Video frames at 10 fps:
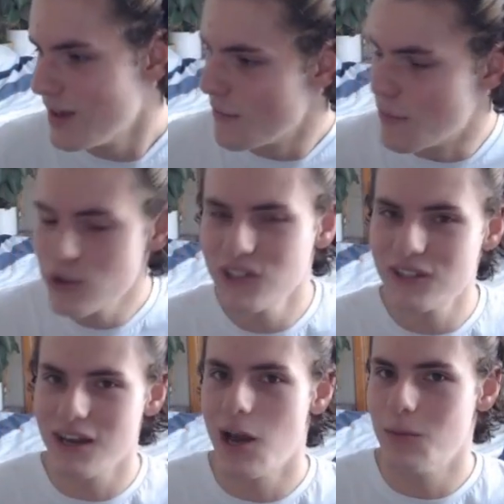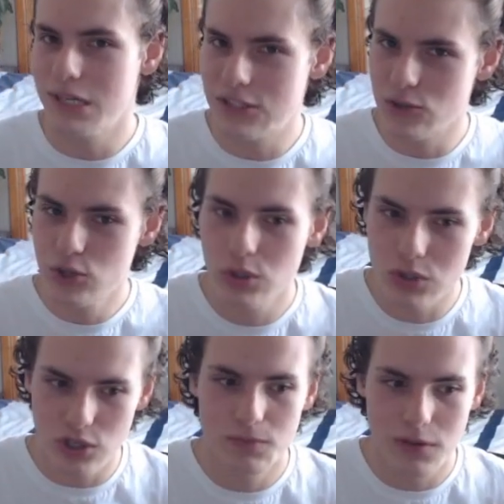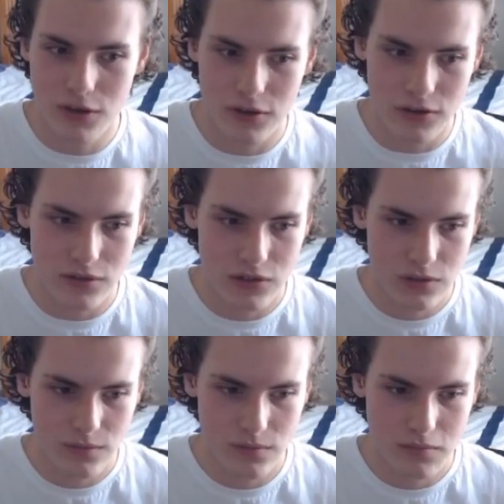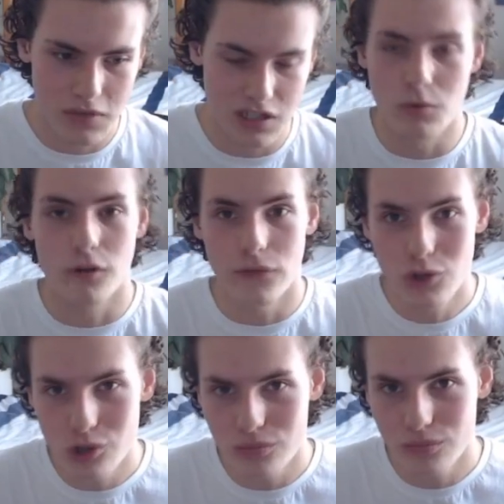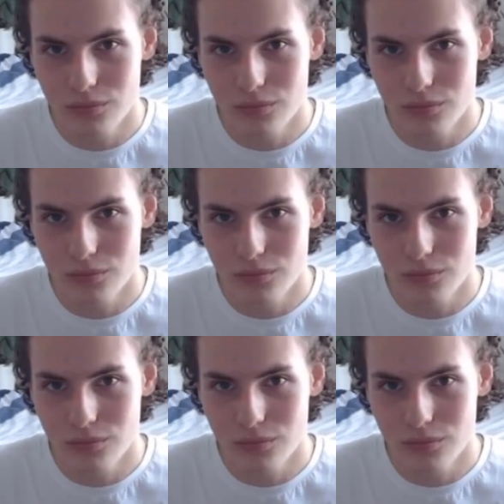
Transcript: most of the time, it's usually just because it's more efficient.